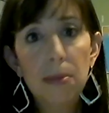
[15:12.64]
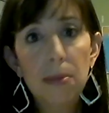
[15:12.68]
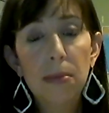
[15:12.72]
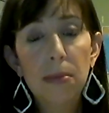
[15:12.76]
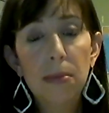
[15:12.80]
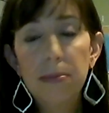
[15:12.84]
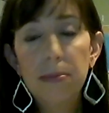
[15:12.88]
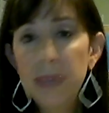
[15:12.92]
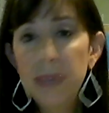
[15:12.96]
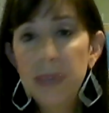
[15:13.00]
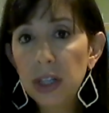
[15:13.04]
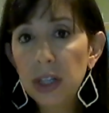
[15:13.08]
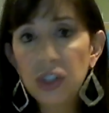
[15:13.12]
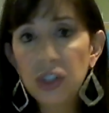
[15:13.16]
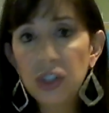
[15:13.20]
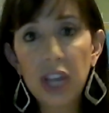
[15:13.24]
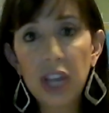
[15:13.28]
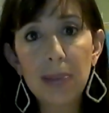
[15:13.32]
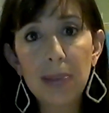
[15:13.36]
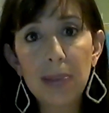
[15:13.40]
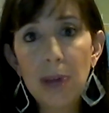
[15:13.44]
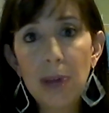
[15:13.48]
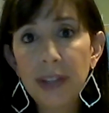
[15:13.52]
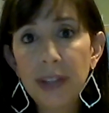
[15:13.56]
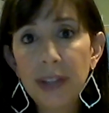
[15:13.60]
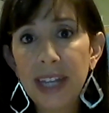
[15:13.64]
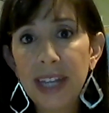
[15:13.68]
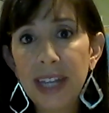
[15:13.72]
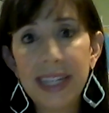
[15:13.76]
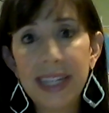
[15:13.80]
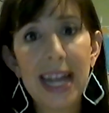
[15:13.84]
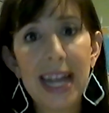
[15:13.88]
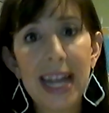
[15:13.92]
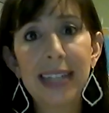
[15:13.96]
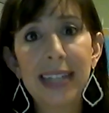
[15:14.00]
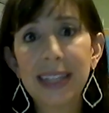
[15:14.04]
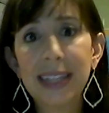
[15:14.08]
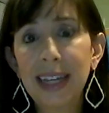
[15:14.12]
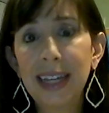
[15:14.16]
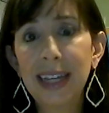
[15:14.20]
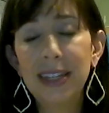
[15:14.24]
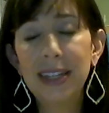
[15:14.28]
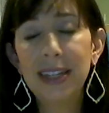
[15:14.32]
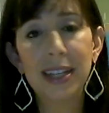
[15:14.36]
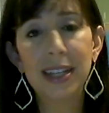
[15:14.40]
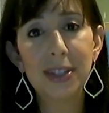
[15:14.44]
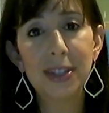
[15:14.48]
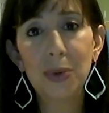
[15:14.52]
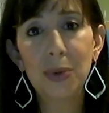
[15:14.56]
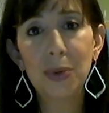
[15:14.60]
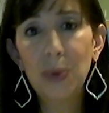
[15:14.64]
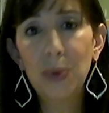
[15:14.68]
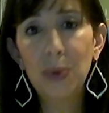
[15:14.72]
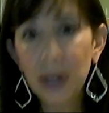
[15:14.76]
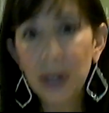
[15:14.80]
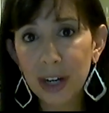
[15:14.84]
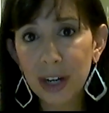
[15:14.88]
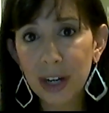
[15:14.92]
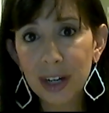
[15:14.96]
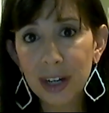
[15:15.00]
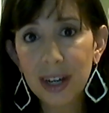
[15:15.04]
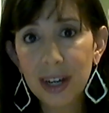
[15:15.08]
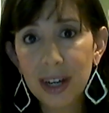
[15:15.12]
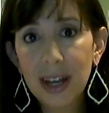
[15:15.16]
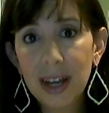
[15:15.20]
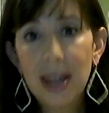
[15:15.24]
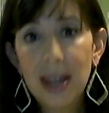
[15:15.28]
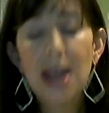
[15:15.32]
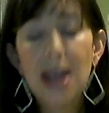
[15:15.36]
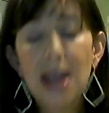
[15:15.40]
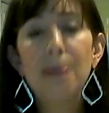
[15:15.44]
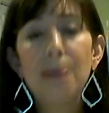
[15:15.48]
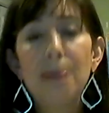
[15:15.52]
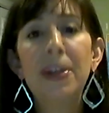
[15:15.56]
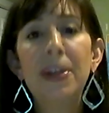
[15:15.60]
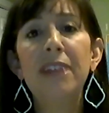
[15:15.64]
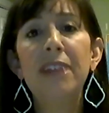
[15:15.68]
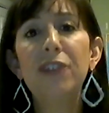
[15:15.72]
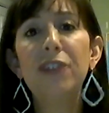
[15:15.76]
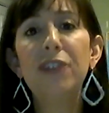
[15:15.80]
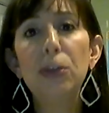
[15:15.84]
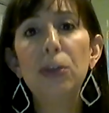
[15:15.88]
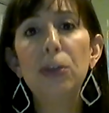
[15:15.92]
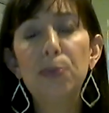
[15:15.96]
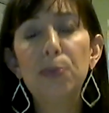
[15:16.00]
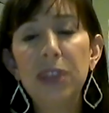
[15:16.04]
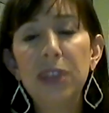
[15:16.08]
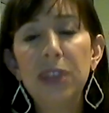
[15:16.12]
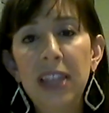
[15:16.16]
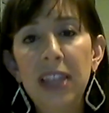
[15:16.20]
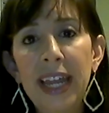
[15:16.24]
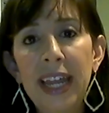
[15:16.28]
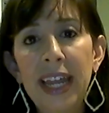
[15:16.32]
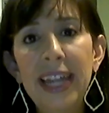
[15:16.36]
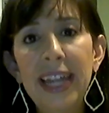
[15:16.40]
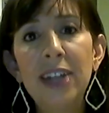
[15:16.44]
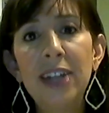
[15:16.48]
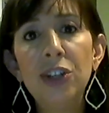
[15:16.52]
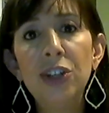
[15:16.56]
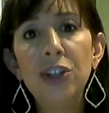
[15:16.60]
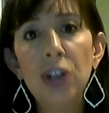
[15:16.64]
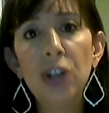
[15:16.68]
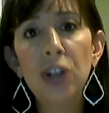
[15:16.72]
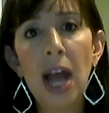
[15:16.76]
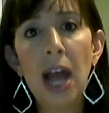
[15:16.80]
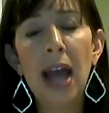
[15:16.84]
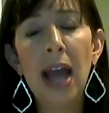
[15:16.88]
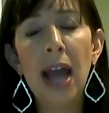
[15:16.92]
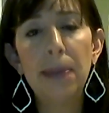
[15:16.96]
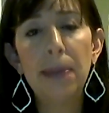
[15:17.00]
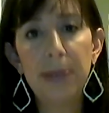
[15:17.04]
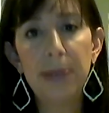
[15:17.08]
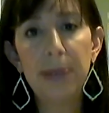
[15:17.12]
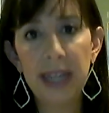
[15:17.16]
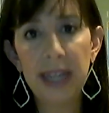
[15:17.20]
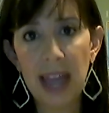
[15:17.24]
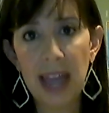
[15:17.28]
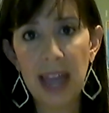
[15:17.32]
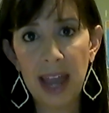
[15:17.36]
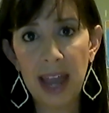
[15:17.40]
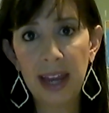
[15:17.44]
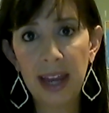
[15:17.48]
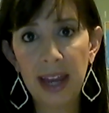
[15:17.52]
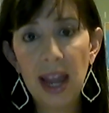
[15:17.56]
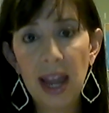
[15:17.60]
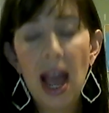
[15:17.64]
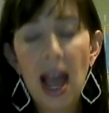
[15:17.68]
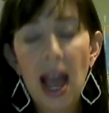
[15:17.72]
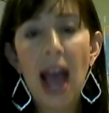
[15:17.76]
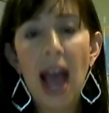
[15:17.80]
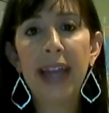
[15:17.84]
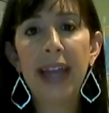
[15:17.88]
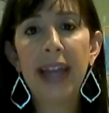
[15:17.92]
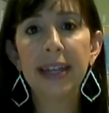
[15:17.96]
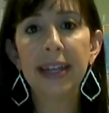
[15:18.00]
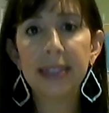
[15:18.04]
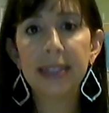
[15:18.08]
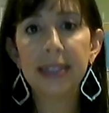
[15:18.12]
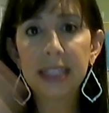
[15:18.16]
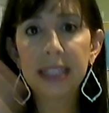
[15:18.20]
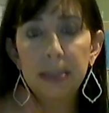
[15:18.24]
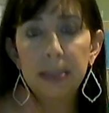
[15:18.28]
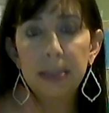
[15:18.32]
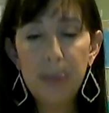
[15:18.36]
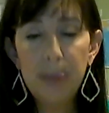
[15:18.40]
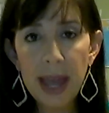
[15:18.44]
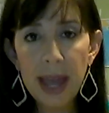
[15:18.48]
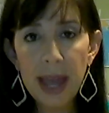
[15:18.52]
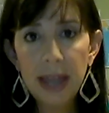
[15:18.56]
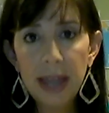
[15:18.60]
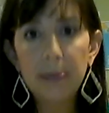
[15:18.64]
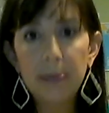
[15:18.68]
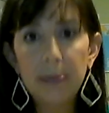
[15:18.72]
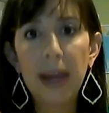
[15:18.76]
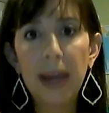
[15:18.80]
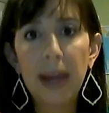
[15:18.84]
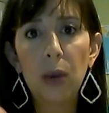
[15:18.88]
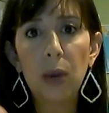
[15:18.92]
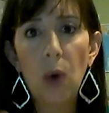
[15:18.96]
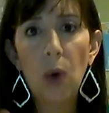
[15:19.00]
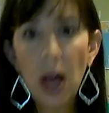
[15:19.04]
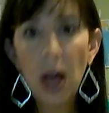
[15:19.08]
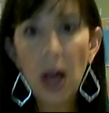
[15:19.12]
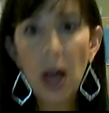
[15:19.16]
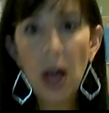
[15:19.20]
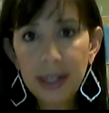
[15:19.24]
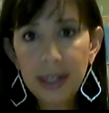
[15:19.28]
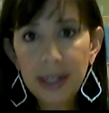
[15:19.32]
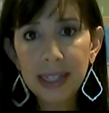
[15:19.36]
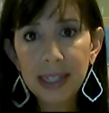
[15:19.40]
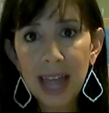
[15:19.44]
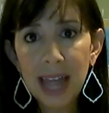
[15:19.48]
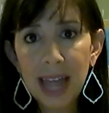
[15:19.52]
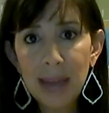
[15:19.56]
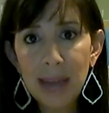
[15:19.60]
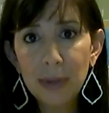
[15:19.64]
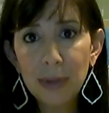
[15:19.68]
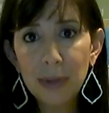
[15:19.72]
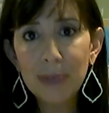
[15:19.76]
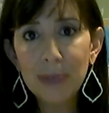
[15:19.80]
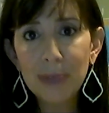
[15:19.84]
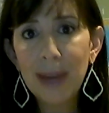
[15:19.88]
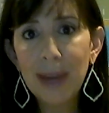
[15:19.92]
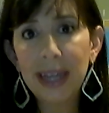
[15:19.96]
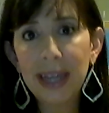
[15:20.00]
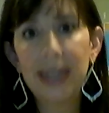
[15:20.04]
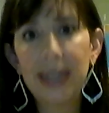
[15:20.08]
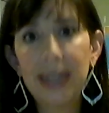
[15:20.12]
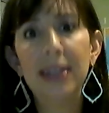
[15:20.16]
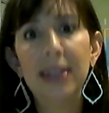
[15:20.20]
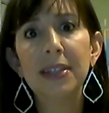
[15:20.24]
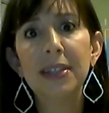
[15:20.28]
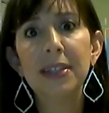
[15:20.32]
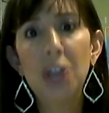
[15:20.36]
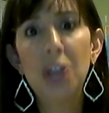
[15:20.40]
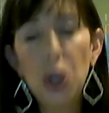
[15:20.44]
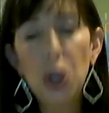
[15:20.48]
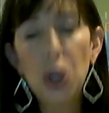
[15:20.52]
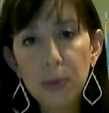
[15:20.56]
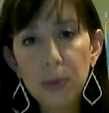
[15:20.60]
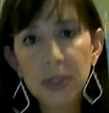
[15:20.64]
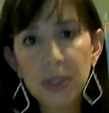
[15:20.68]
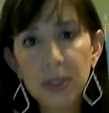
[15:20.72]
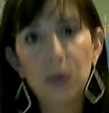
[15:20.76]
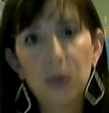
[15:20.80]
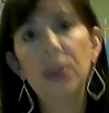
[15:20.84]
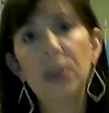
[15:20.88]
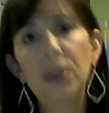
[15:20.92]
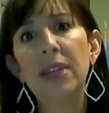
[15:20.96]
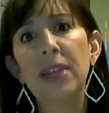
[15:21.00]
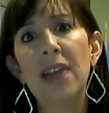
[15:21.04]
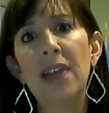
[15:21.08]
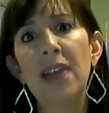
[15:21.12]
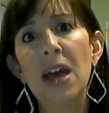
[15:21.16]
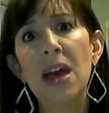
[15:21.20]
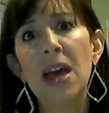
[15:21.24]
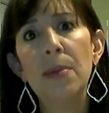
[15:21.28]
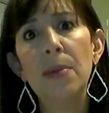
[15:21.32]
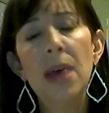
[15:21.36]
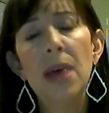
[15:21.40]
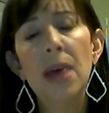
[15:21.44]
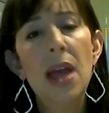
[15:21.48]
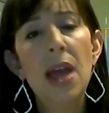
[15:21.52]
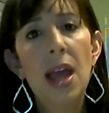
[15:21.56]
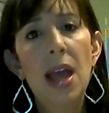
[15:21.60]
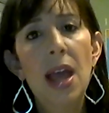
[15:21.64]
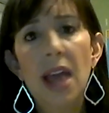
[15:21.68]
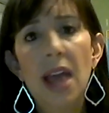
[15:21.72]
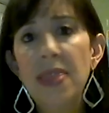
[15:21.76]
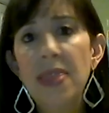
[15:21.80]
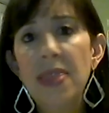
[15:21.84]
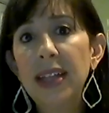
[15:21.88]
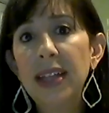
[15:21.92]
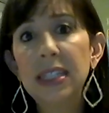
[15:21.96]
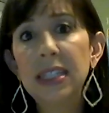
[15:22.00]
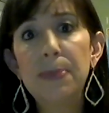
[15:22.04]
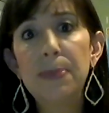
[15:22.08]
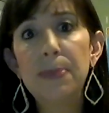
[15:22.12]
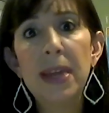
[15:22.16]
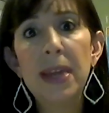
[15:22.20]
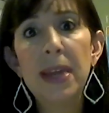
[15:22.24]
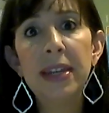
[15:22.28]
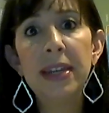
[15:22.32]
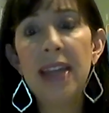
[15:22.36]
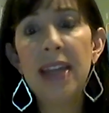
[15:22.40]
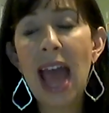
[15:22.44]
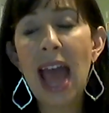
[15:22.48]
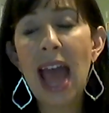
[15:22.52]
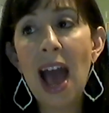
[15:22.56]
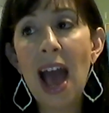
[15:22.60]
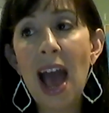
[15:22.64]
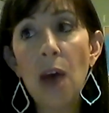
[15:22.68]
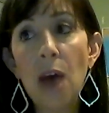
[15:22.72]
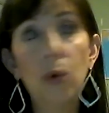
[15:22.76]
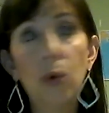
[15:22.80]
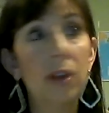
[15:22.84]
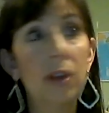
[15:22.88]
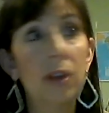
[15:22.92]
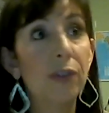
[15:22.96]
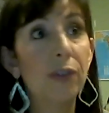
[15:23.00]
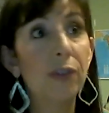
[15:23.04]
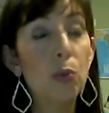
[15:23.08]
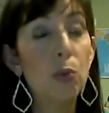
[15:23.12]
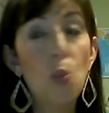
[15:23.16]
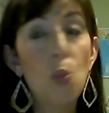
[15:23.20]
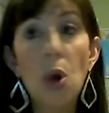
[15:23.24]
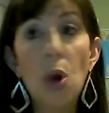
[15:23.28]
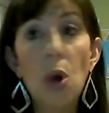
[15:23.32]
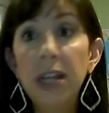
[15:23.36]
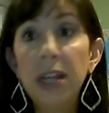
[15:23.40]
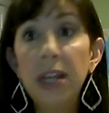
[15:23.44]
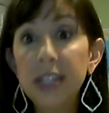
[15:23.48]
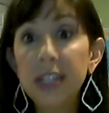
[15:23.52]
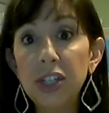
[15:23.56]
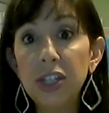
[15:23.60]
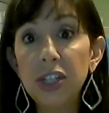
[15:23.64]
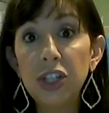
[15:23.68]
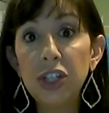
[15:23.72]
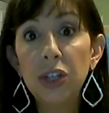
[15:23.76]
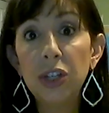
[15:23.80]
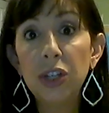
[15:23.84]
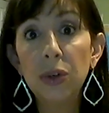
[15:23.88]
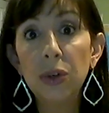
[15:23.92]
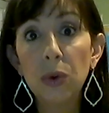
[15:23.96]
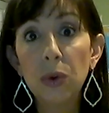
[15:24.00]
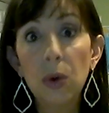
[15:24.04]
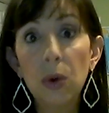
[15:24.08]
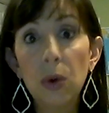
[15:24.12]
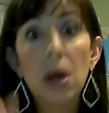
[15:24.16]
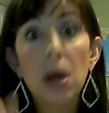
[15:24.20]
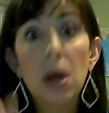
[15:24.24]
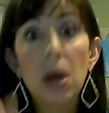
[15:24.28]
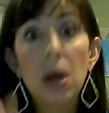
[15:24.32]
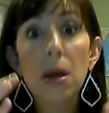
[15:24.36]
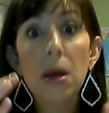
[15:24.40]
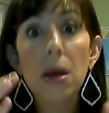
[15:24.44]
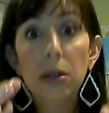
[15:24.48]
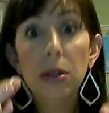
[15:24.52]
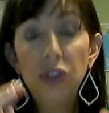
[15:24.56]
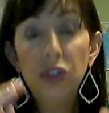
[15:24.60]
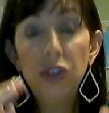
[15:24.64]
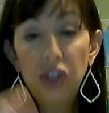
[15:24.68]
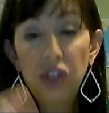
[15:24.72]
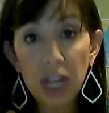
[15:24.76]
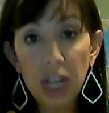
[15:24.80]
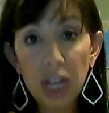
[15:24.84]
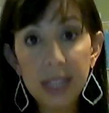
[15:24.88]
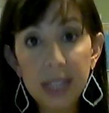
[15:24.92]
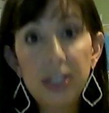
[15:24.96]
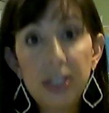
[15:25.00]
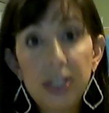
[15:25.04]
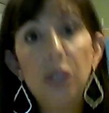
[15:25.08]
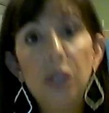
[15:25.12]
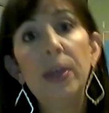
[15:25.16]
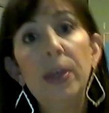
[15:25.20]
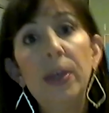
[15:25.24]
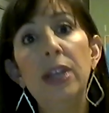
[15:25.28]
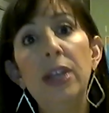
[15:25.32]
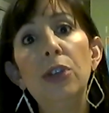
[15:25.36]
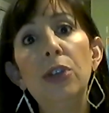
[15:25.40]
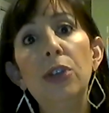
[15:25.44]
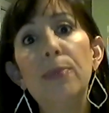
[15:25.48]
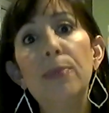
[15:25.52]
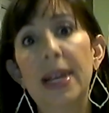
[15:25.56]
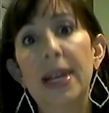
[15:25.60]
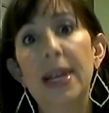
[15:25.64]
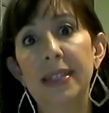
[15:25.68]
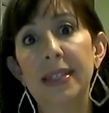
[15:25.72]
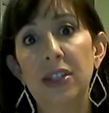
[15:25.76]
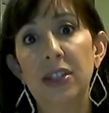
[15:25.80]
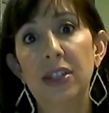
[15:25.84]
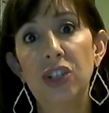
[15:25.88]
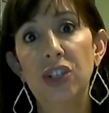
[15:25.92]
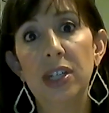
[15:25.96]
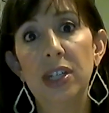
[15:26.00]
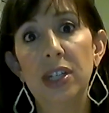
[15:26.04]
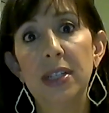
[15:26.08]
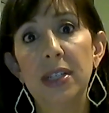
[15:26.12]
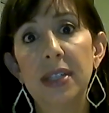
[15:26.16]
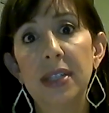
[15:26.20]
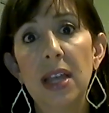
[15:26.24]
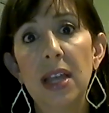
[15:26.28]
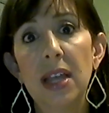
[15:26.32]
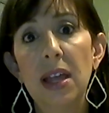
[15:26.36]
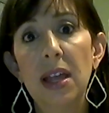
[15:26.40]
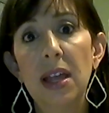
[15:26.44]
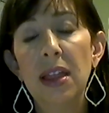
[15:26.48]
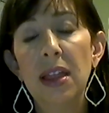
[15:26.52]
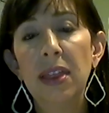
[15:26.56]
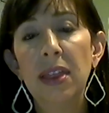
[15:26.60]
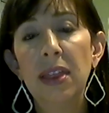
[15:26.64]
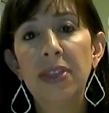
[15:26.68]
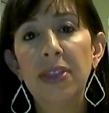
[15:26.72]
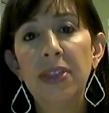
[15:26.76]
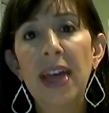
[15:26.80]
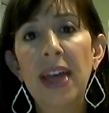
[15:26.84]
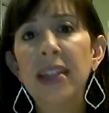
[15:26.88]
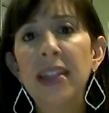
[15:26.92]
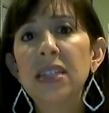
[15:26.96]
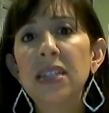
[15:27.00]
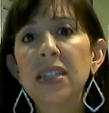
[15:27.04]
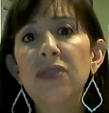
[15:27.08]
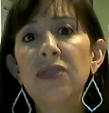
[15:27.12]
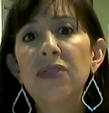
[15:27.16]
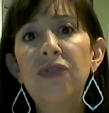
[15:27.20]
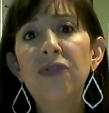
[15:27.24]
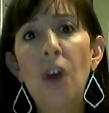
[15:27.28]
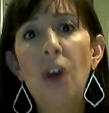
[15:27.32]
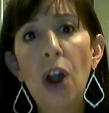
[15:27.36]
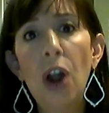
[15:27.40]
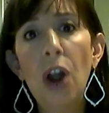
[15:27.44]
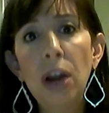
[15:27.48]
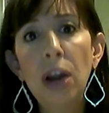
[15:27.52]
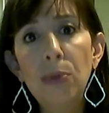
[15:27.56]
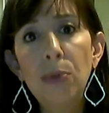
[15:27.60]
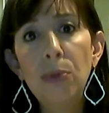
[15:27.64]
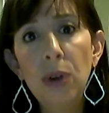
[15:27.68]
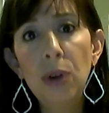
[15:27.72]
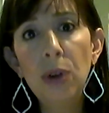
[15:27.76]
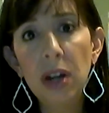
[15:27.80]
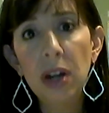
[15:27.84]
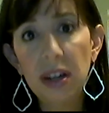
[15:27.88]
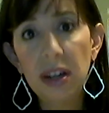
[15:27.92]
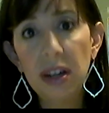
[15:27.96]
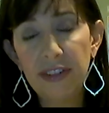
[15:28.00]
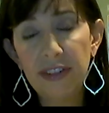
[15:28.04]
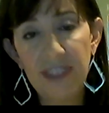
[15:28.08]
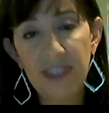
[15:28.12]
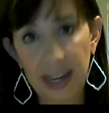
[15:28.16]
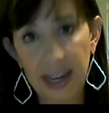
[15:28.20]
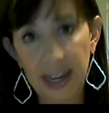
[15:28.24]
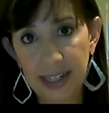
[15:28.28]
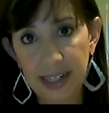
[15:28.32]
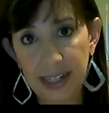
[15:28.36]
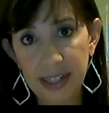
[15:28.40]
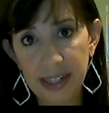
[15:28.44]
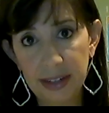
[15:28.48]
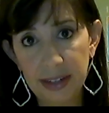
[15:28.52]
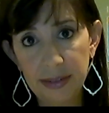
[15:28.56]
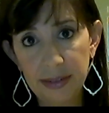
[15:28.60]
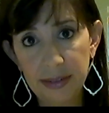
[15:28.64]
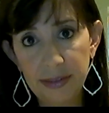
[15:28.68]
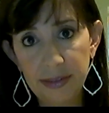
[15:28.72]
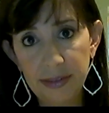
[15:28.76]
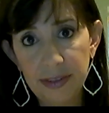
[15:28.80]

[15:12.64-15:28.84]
Milkshake multitasking doesn't work. But if you plan your IPA, I can spend my quality time with my kids, homeschooling them, and then spend an hour from 1 to 2 just doing new messages. That is far more effective.